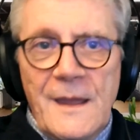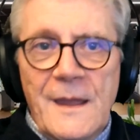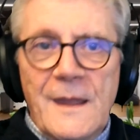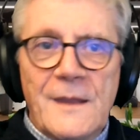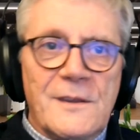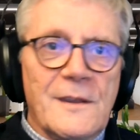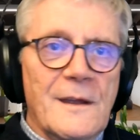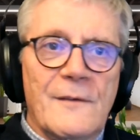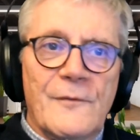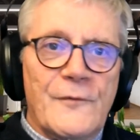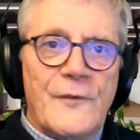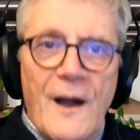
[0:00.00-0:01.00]
It's
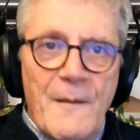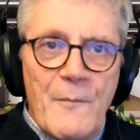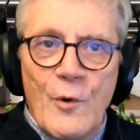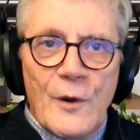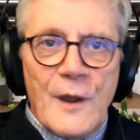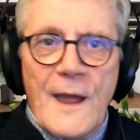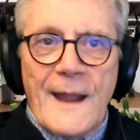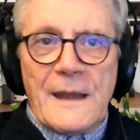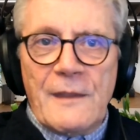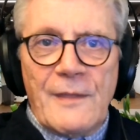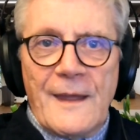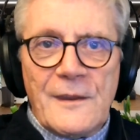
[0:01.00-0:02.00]
far more
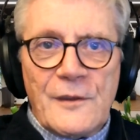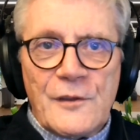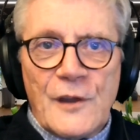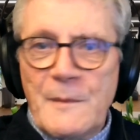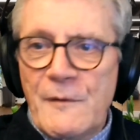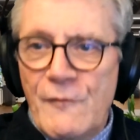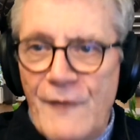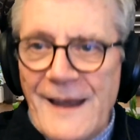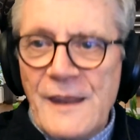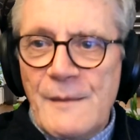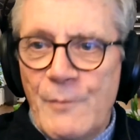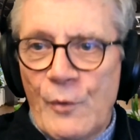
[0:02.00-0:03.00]
likely that it's going to be
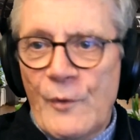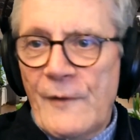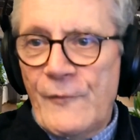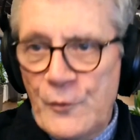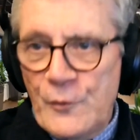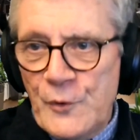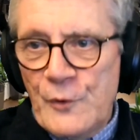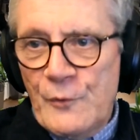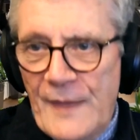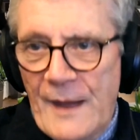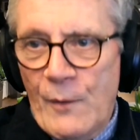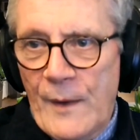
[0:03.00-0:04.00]
valuable if you
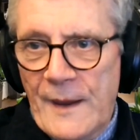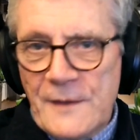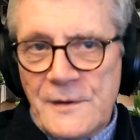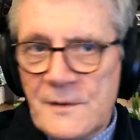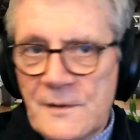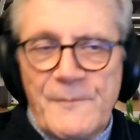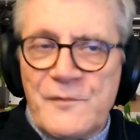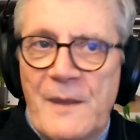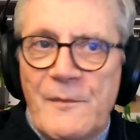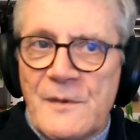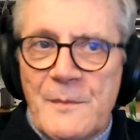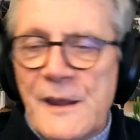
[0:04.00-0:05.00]
do that way. It just
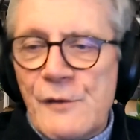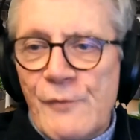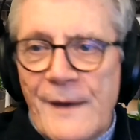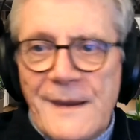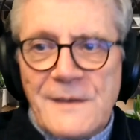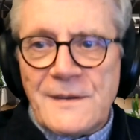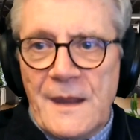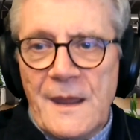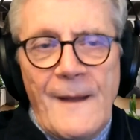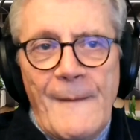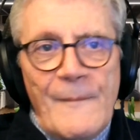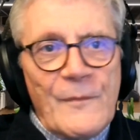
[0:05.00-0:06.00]
seems to me
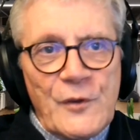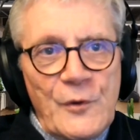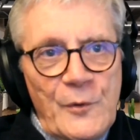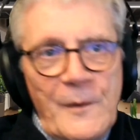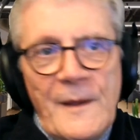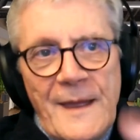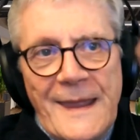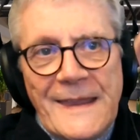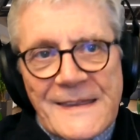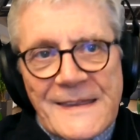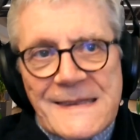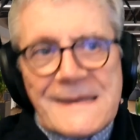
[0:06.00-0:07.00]
crazy to
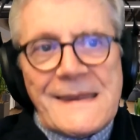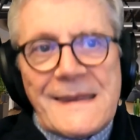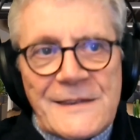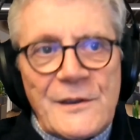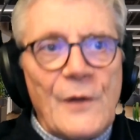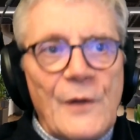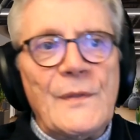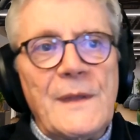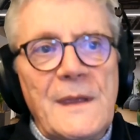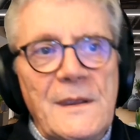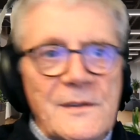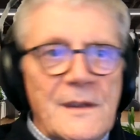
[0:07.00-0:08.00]
insist on
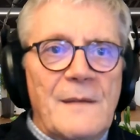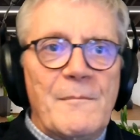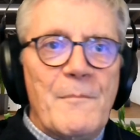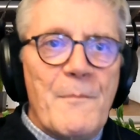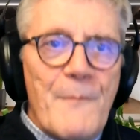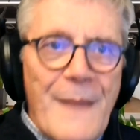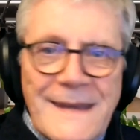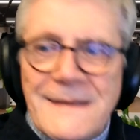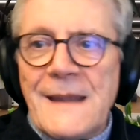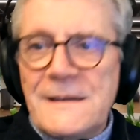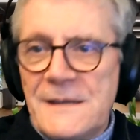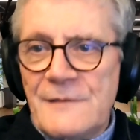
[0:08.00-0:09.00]
these
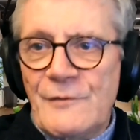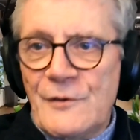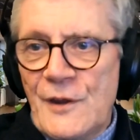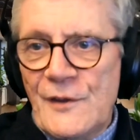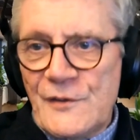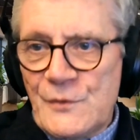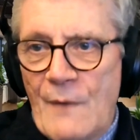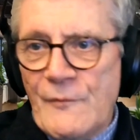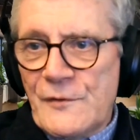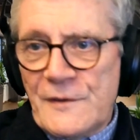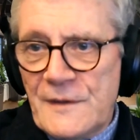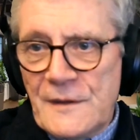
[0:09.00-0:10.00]
mandated returns to
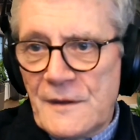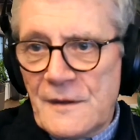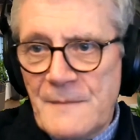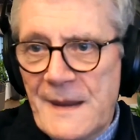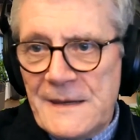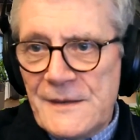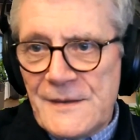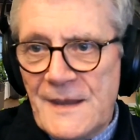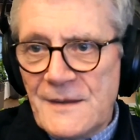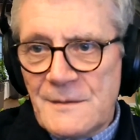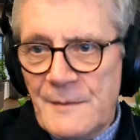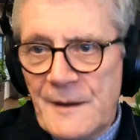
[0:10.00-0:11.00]
offices. It doesn't make any
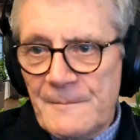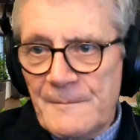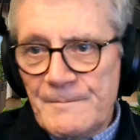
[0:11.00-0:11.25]
sense to me.